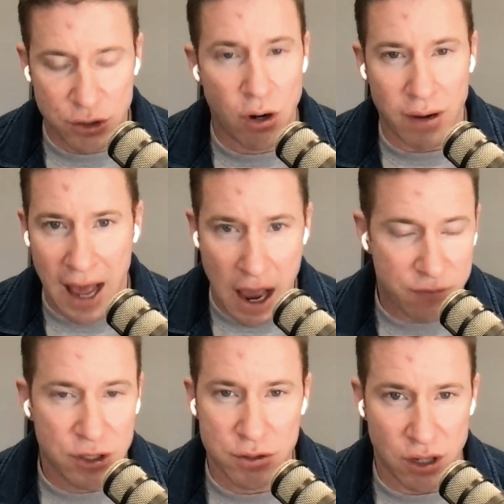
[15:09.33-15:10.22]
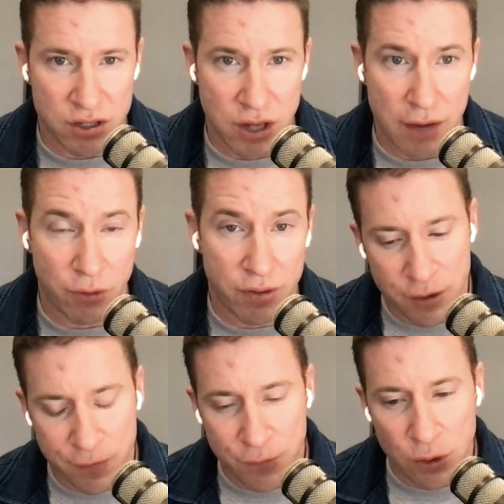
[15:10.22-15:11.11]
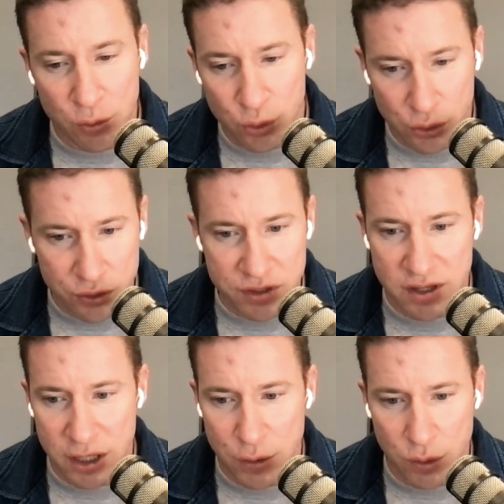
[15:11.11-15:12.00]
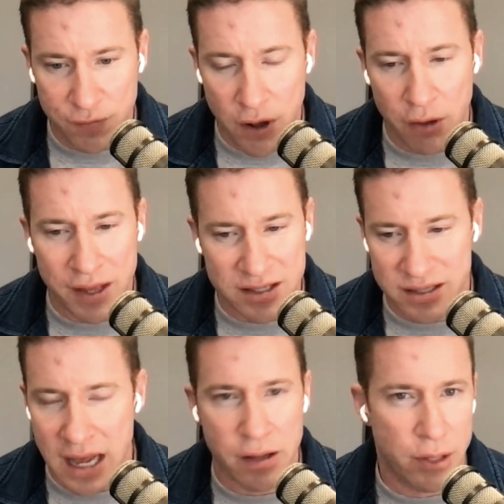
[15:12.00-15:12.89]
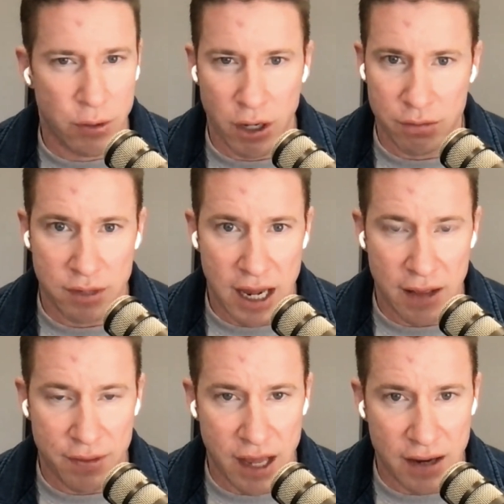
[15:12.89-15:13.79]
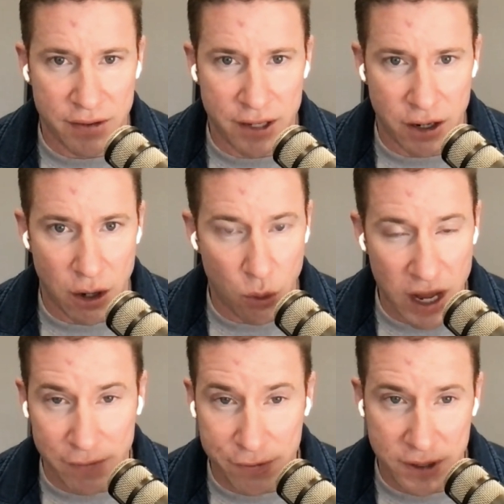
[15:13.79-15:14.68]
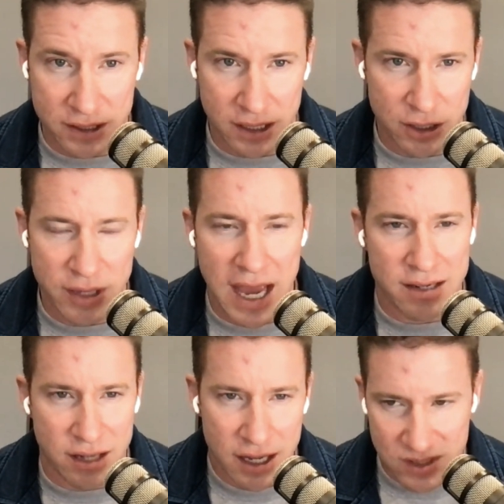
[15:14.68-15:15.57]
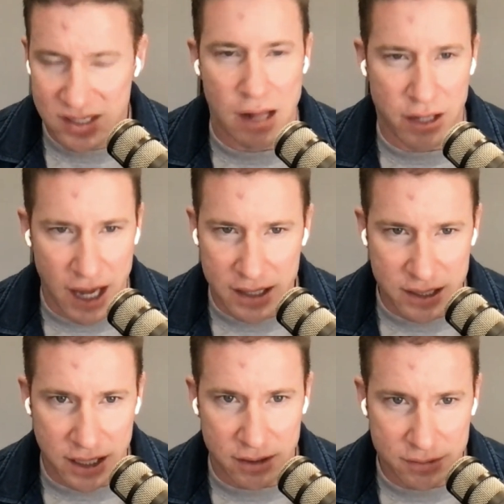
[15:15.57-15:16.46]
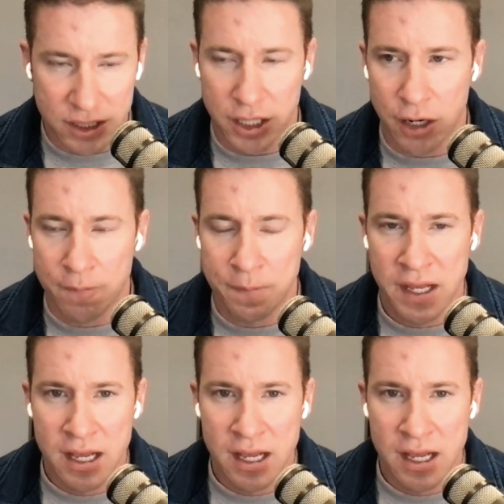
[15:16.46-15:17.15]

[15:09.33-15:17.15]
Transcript: You don't have to use our software. The 4 rules that you would follow, they stand on their own, and they're a way of thinking. You can't sell an idea, you know?